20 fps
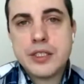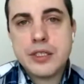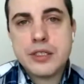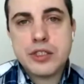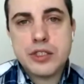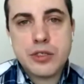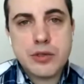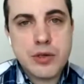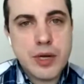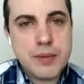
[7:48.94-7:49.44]

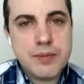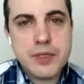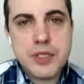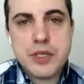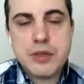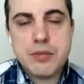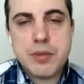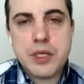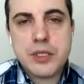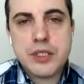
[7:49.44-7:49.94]
scripts
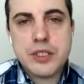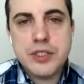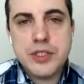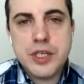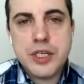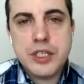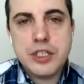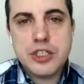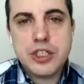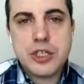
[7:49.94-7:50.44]
and
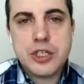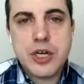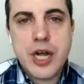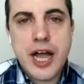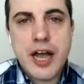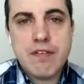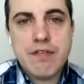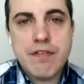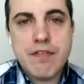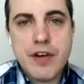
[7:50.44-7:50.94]
multi-signature
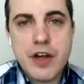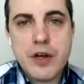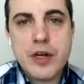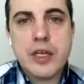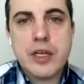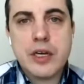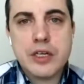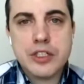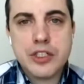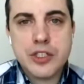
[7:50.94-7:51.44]
have very
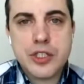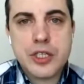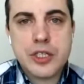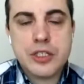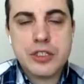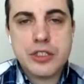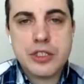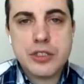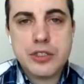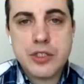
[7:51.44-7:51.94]
large
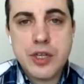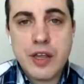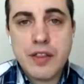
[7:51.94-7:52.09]
signatures,